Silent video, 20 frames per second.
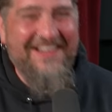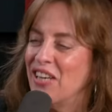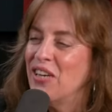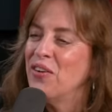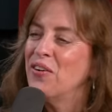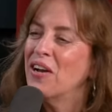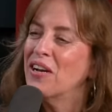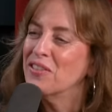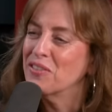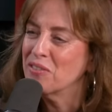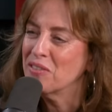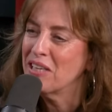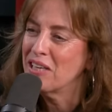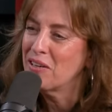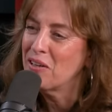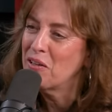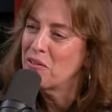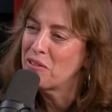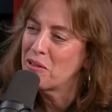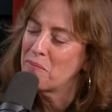You guys are
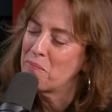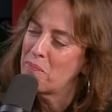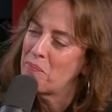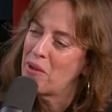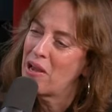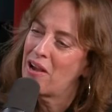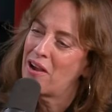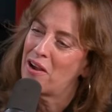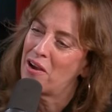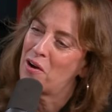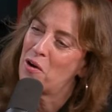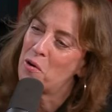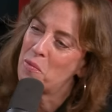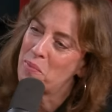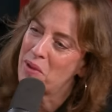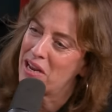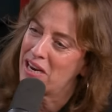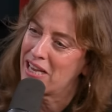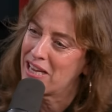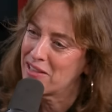like the uh,
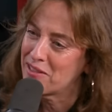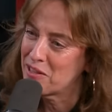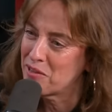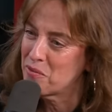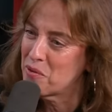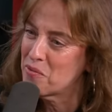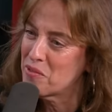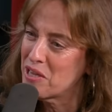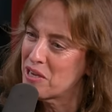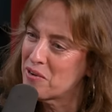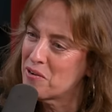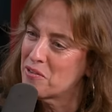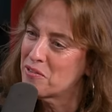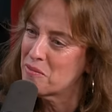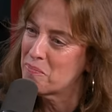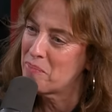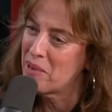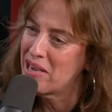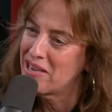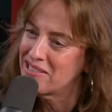Opie and Anthony. What were they called? The
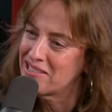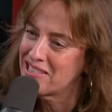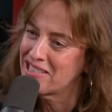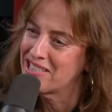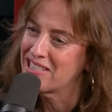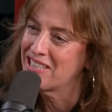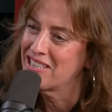pests?